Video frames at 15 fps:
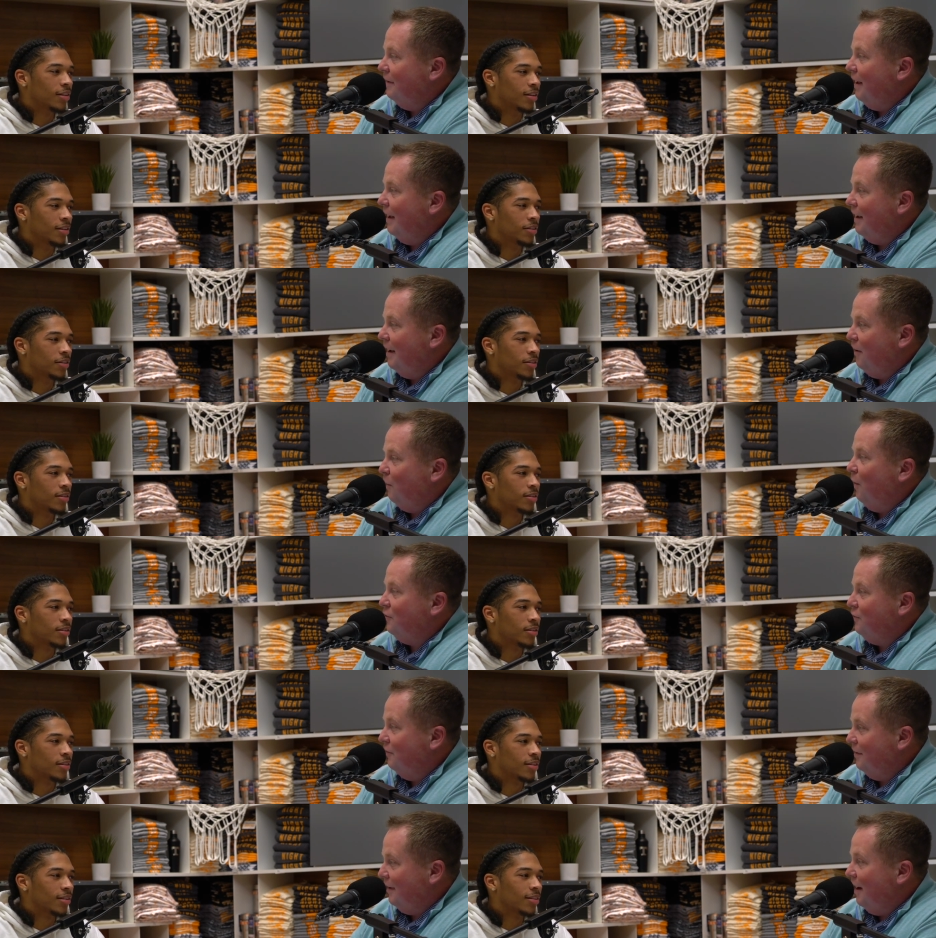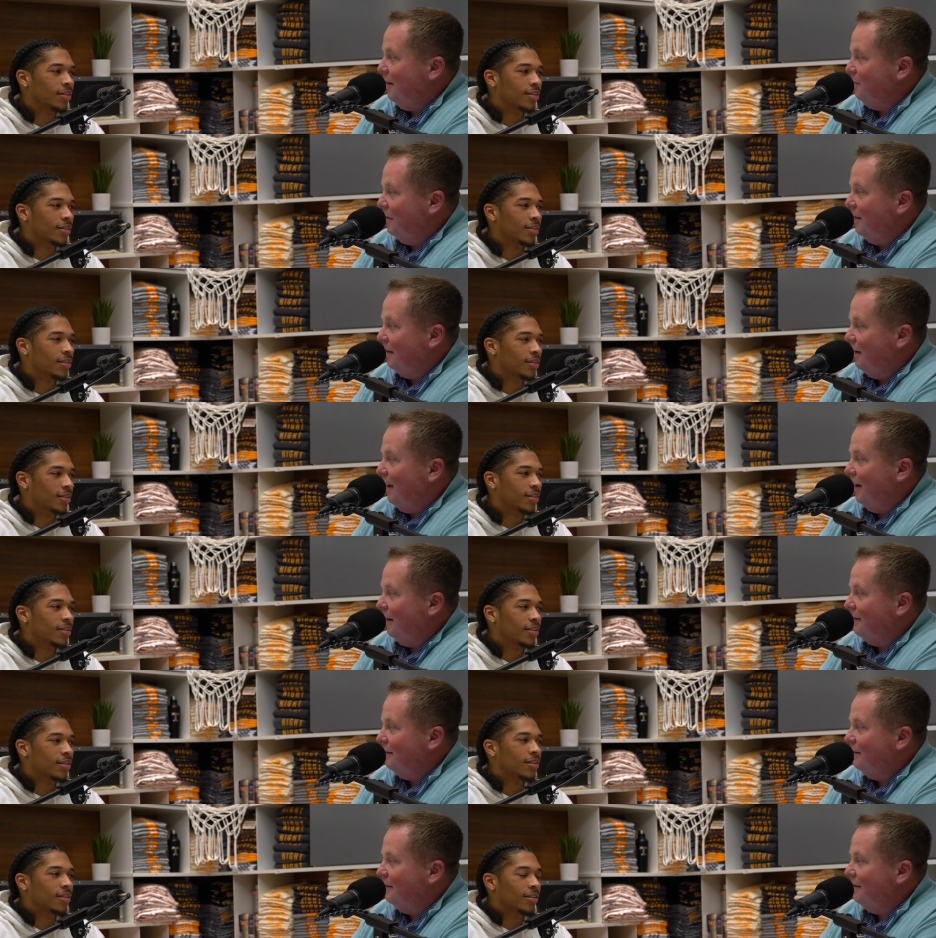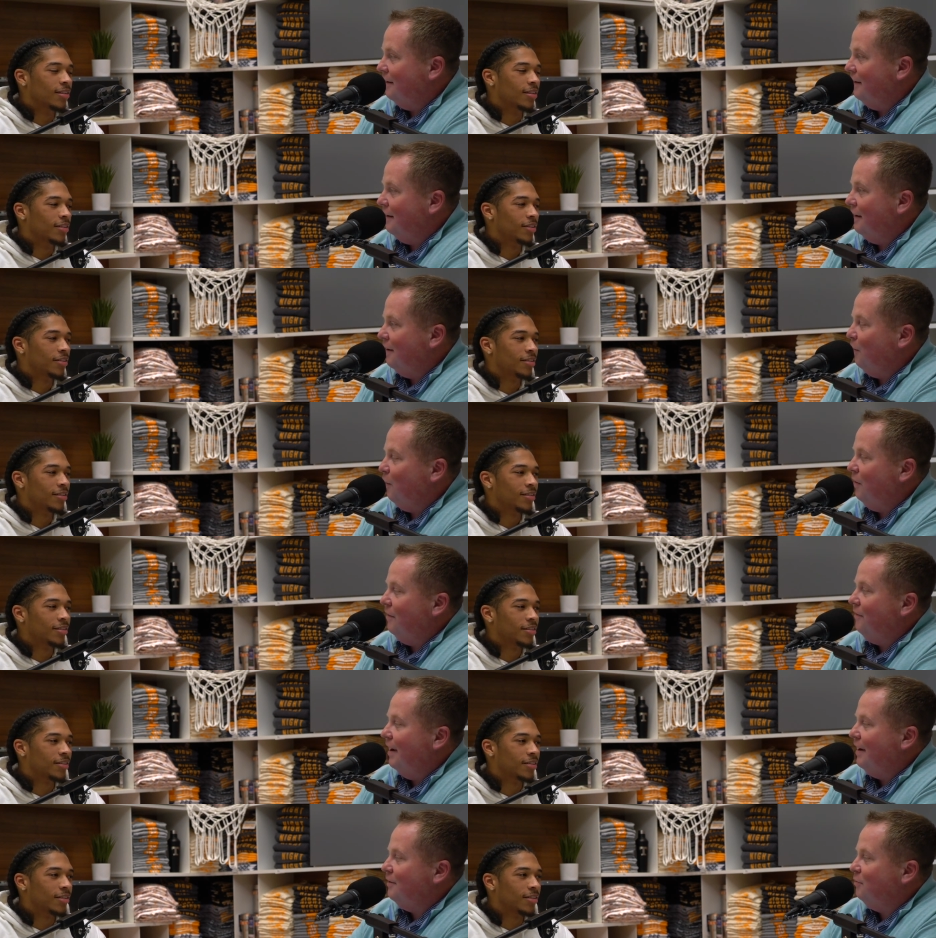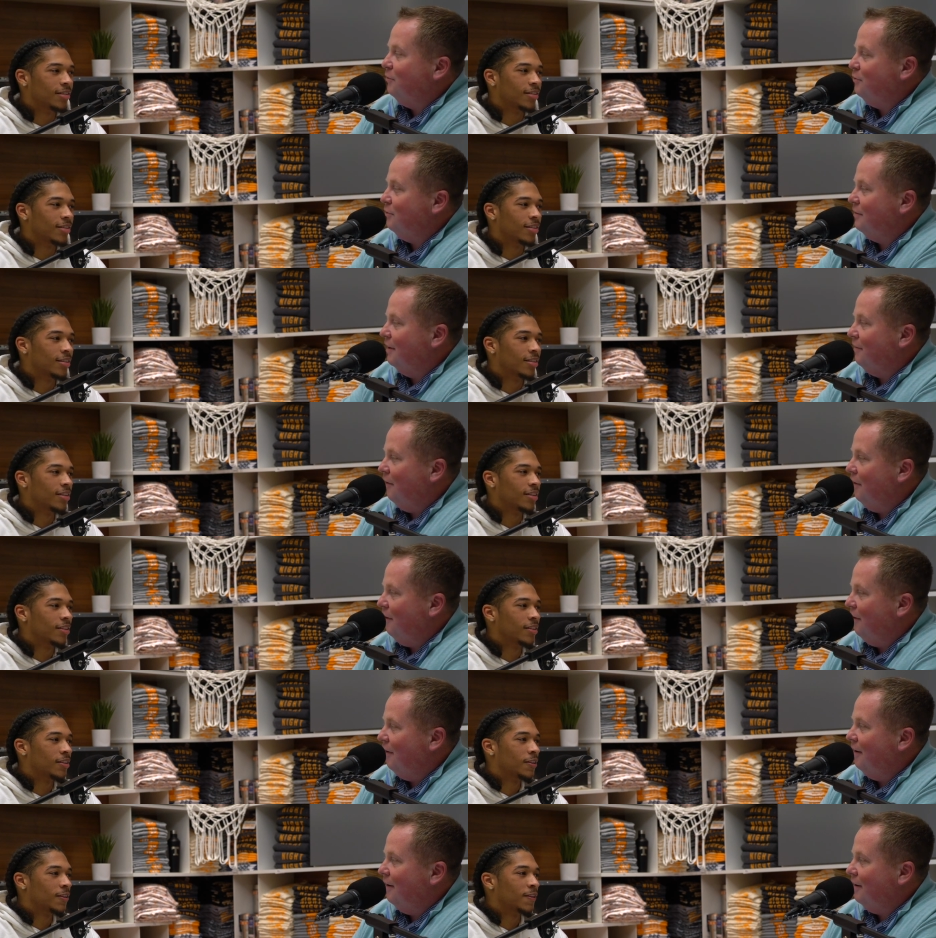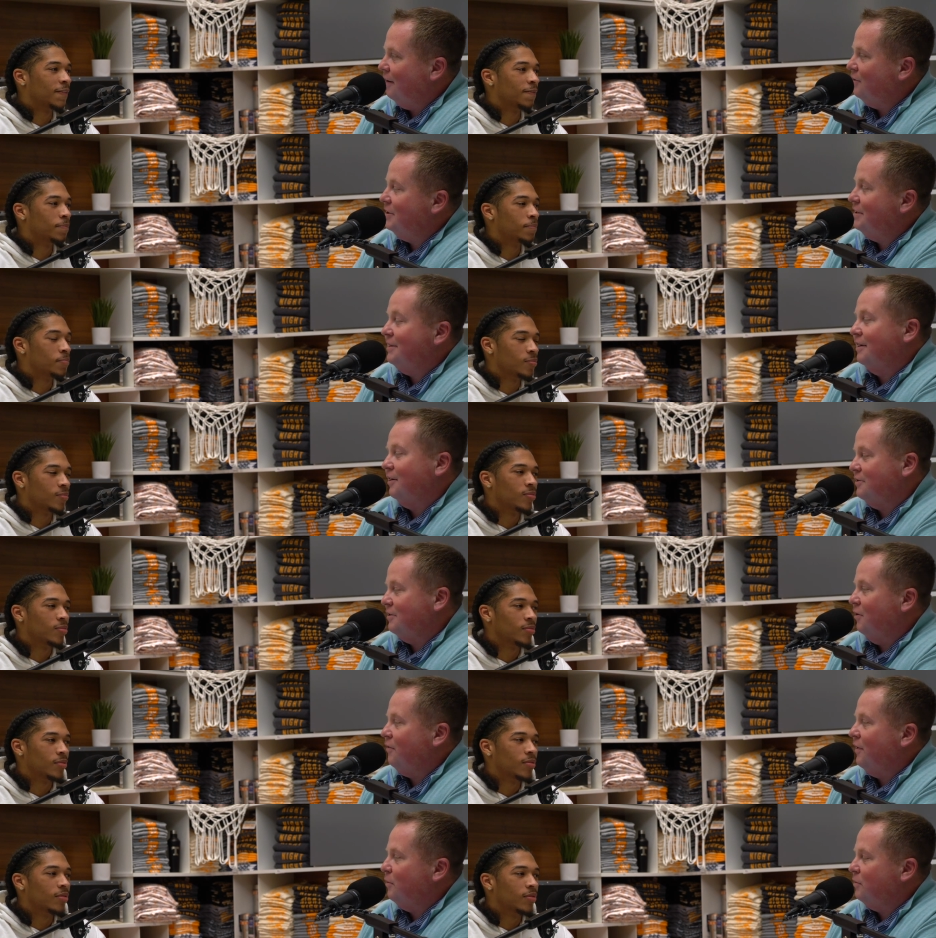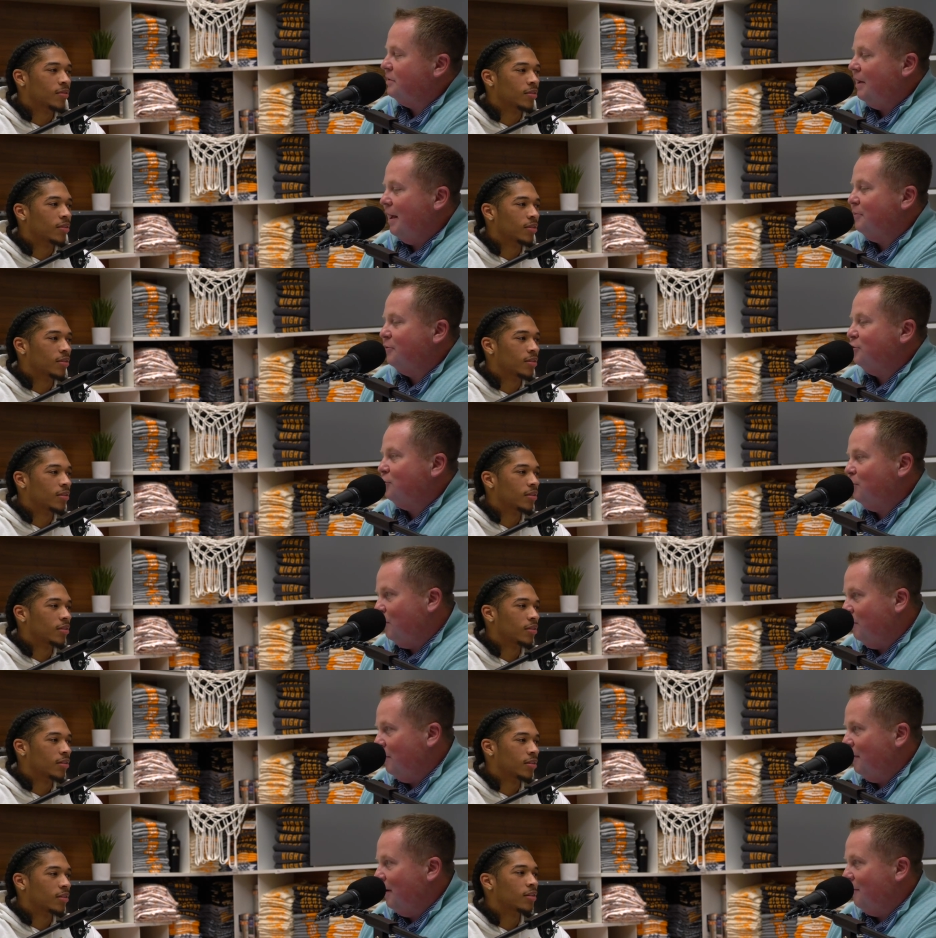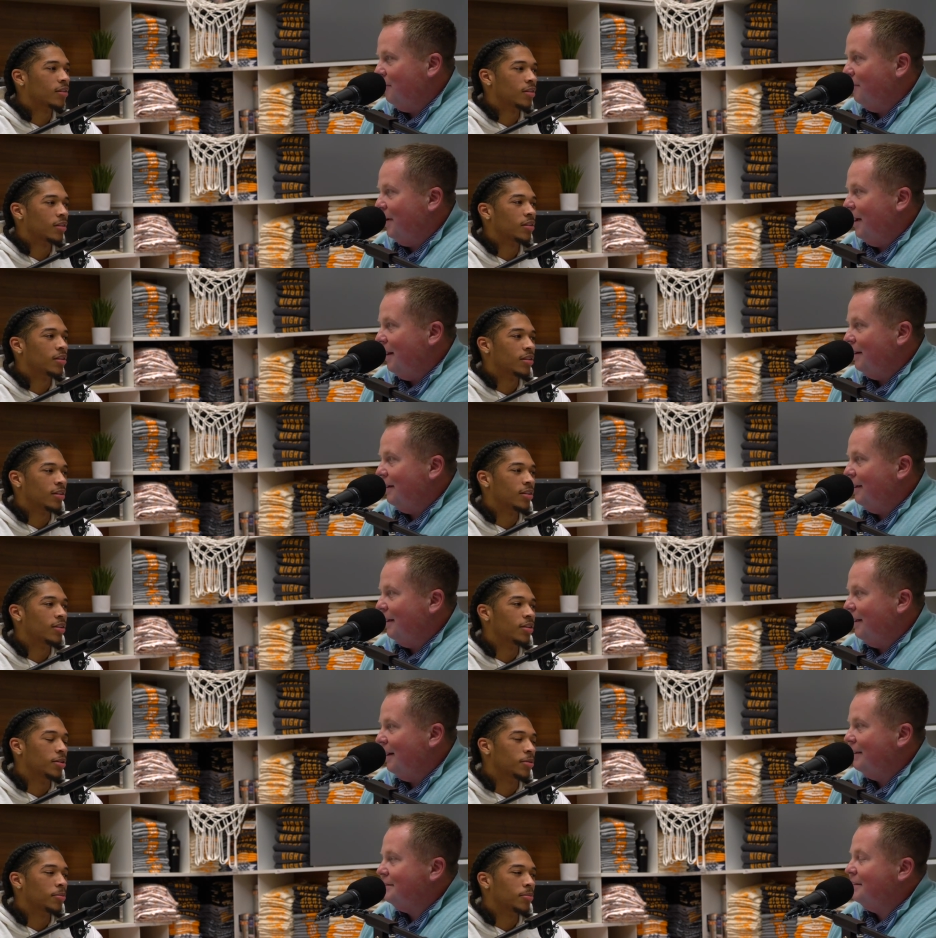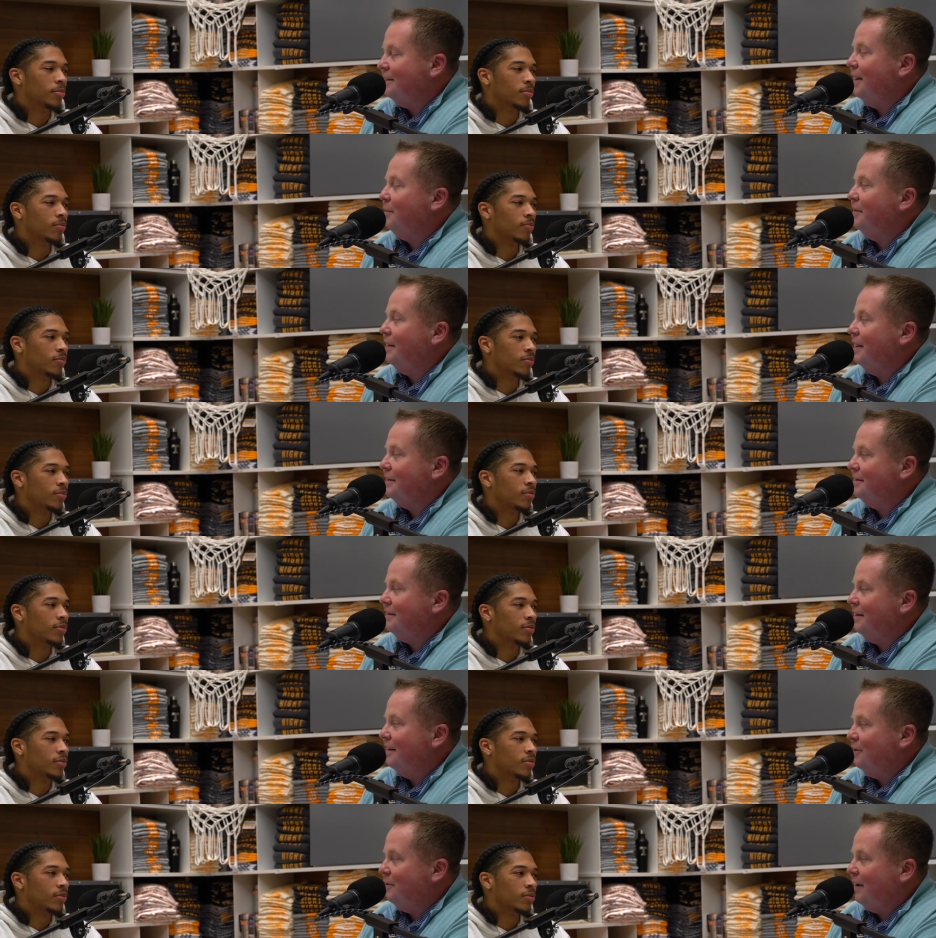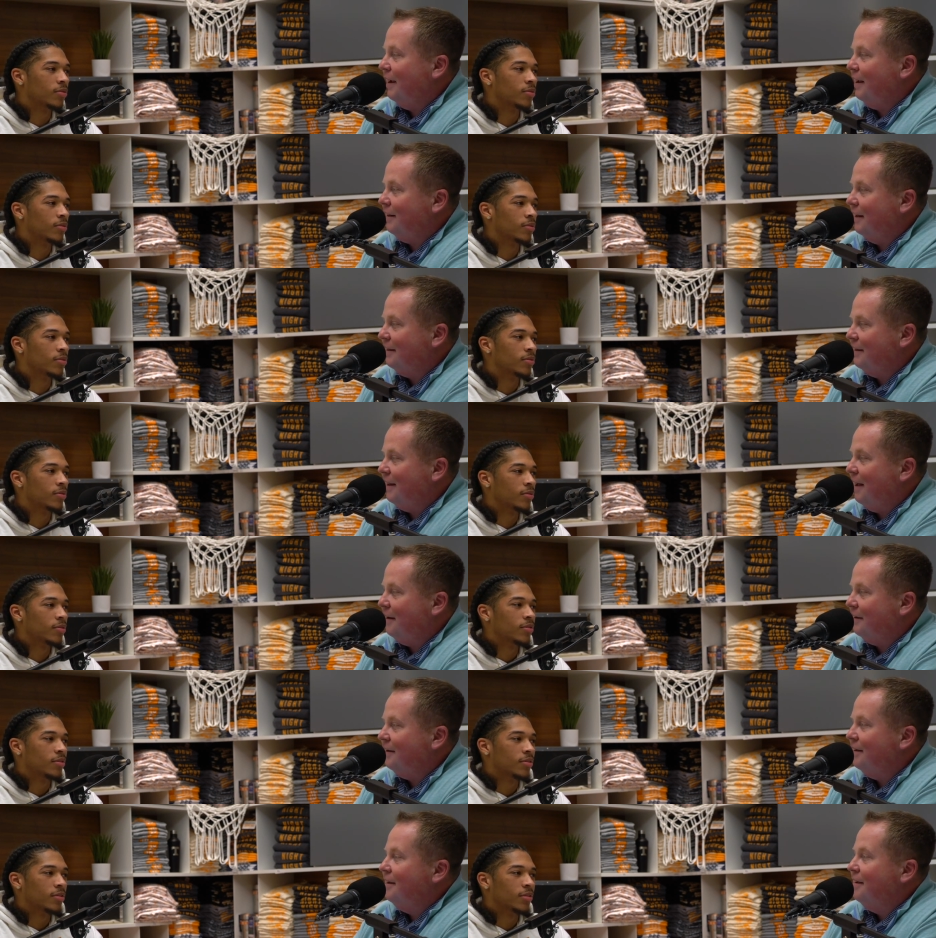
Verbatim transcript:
Speaker 1: I had her watching the game the other night. Yeah. What advice would you give her? Because she said, because her thing was, I'm shorter than everybody, and I said, yeah, but that's that you can't let that